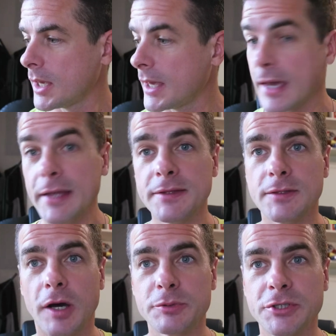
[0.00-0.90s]
And
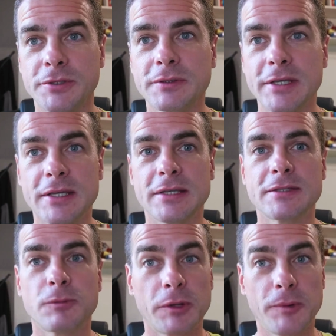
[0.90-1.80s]
this option
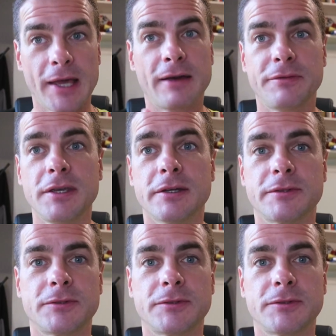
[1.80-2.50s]
is what we have here.